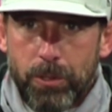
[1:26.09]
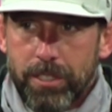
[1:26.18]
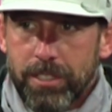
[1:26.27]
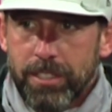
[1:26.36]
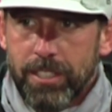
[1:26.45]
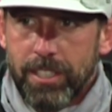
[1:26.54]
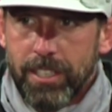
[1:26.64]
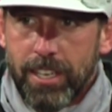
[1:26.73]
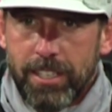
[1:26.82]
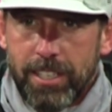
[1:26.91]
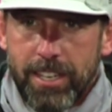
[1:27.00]
But
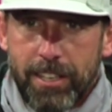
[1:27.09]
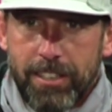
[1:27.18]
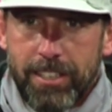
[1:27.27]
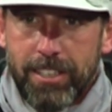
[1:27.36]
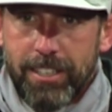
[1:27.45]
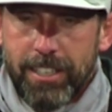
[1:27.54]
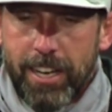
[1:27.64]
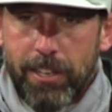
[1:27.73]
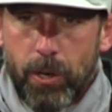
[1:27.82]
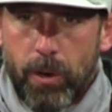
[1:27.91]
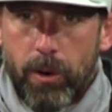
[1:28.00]
I think now they kind
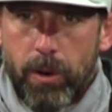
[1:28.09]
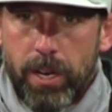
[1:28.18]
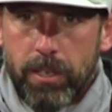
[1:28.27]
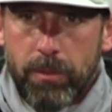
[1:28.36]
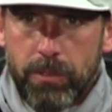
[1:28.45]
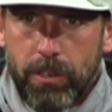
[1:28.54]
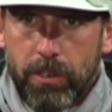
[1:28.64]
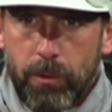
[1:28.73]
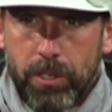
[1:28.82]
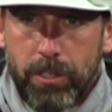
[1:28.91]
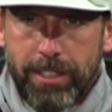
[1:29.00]
of know how I am. So I
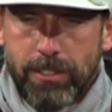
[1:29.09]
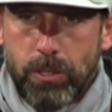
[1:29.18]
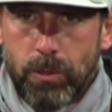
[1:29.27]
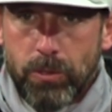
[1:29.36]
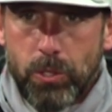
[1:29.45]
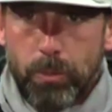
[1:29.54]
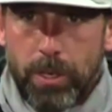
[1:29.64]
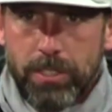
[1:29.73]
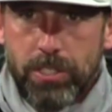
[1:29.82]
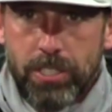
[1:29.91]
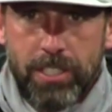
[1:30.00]
want to look into it too
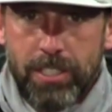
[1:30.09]
much.